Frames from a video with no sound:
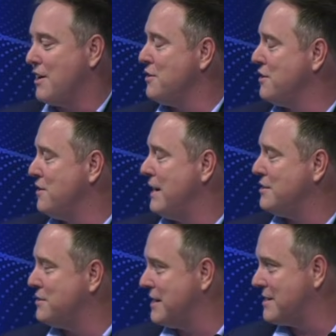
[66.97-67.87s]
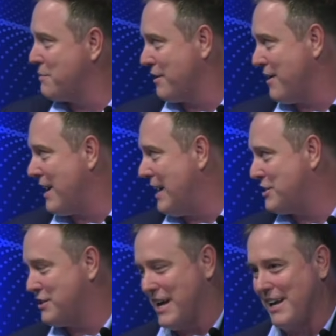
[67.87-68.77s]
you said something great
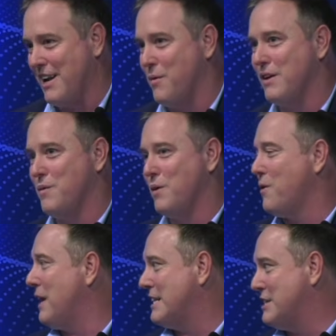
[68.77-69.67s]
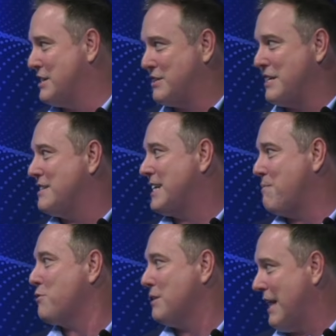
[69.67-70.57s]
yesterday, we don't like to just see the
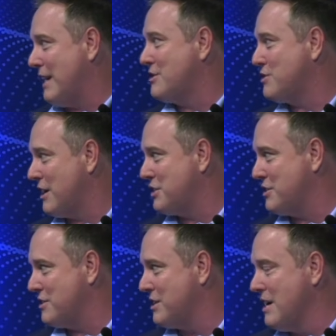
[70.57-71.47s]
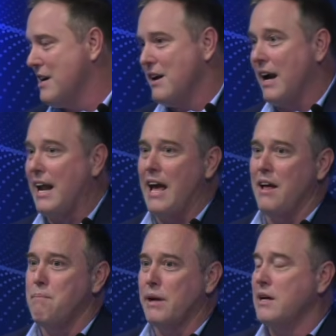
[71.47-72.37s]
same 3 lattice structures, right?
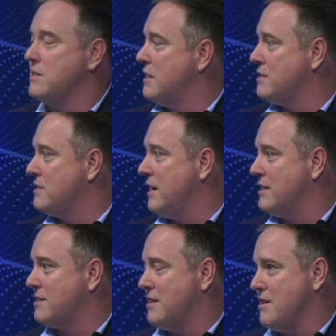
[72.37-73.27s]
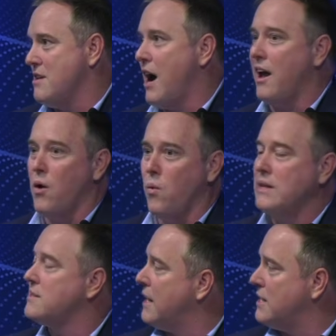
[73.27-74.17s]
And because it's not a
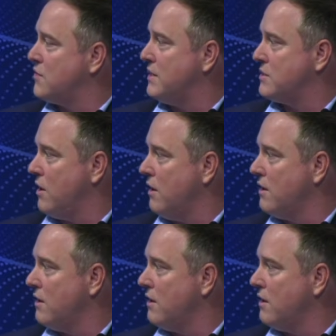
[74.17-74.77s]
one size fits all.